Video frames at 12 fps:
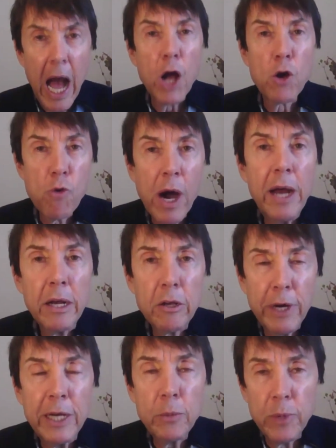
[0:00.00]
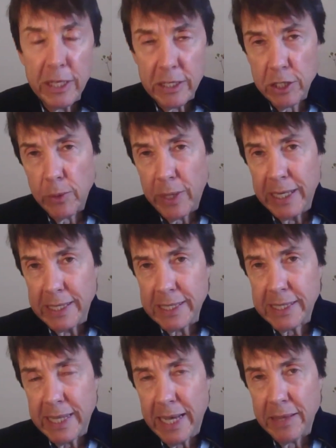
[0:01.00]
a great one to
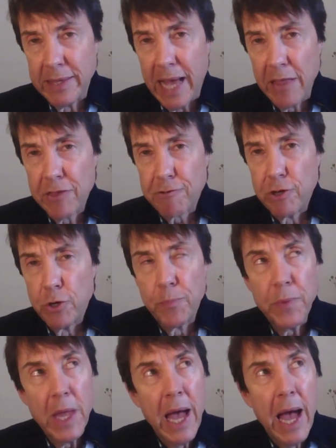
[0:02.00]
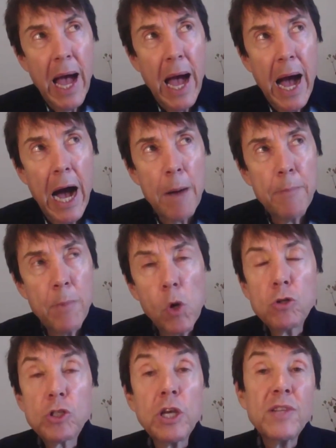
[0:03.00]
understand that through.
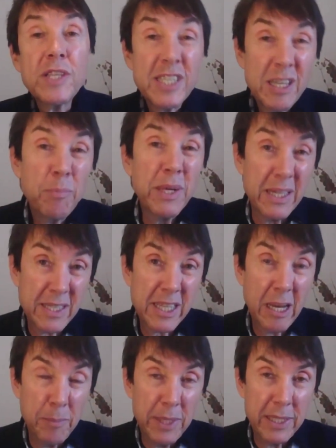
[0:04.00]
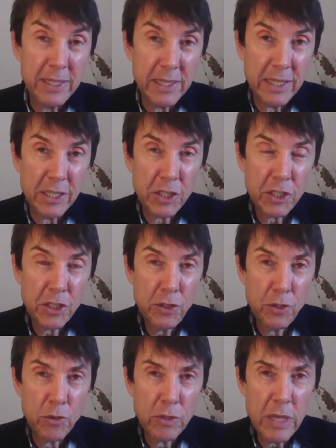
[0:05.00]
Also, the siblings come into this
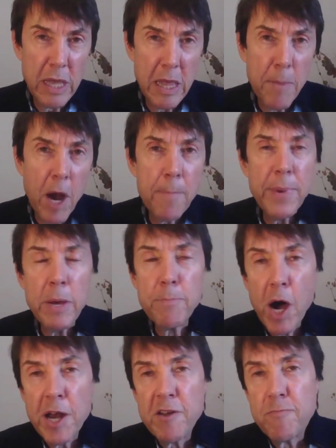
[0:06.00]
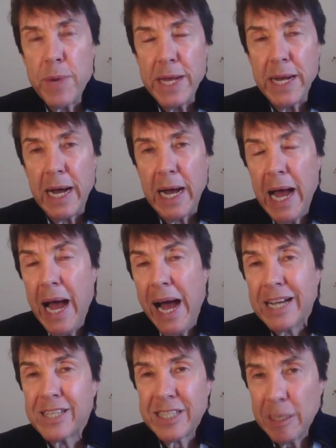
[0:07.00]
too. There might have been
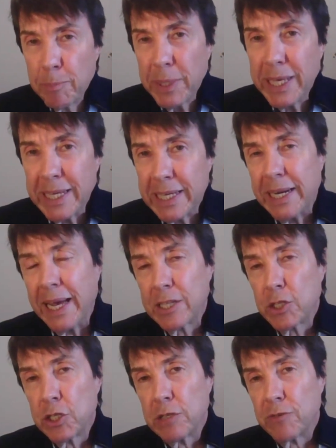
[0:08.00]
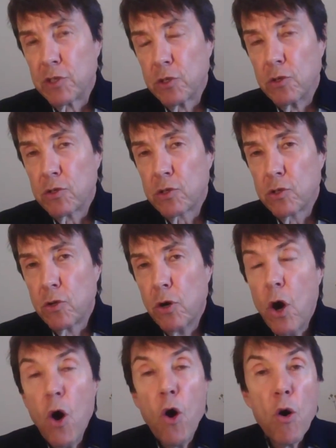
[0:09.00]
a sibling connection of sorts,
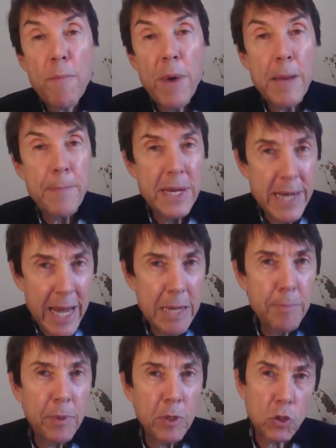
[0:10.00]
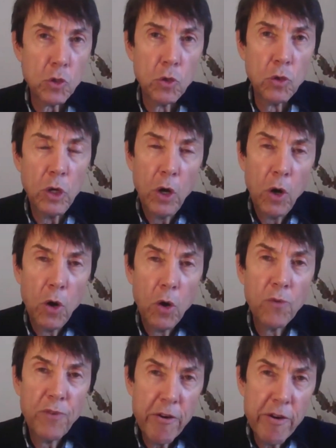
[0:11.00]
or maybe neighbours or
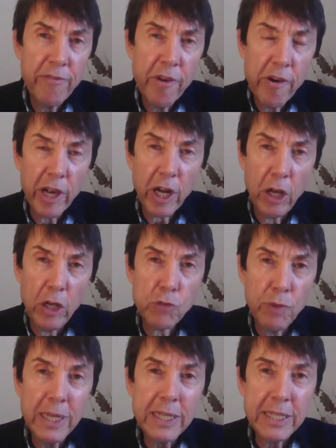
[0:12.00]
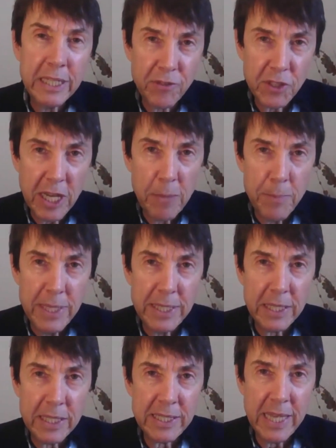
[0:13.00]
very, very close relatives come
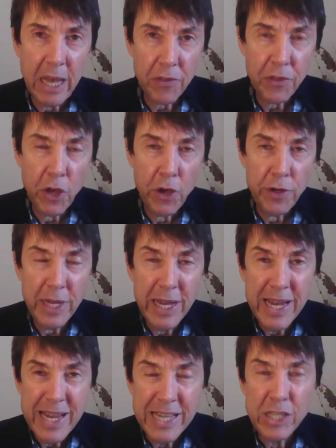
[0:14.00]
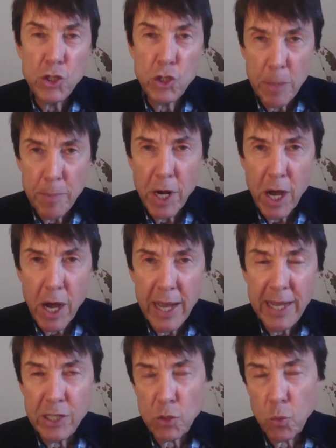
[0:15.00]
into the South Node in
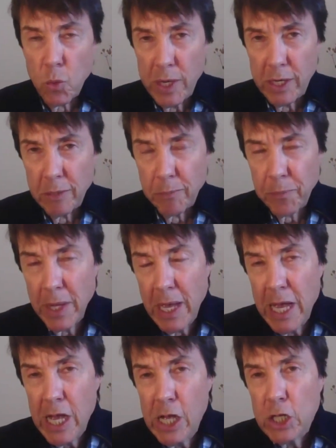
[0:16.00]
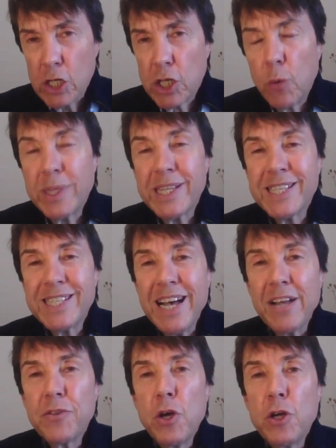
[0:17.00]
Gemini as well. So with the
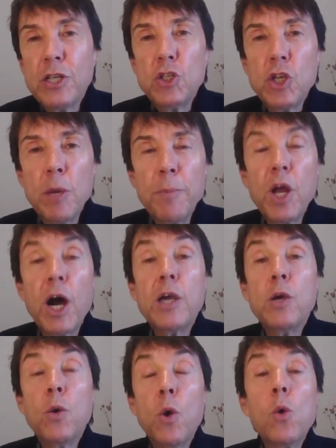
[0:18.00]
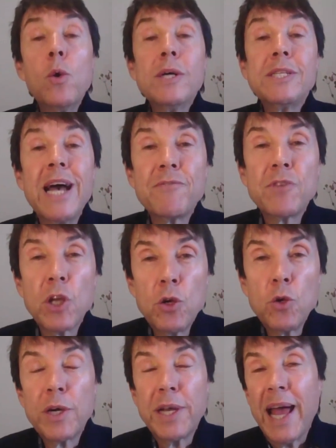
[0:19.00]
South Node in Gemini, you always have to
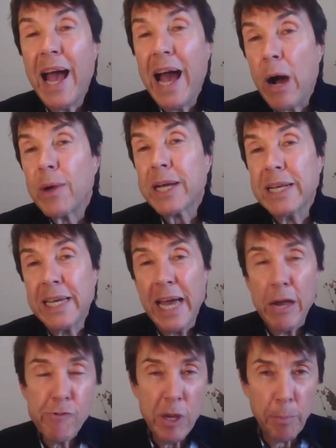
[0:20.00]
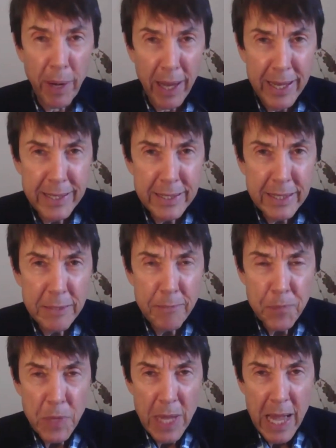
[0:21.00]
look at how it can get replanted
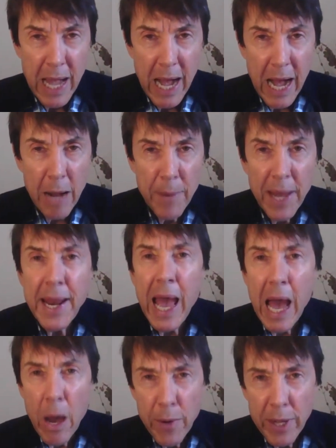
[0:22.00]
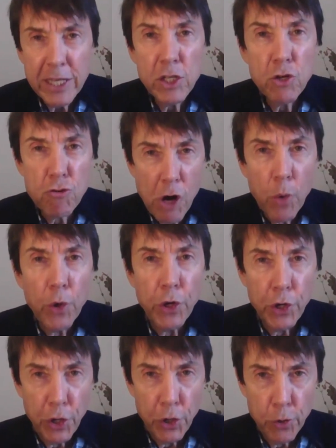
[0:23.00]
and how it can grow
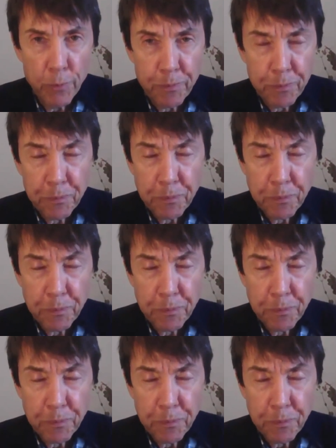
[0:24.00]
anew.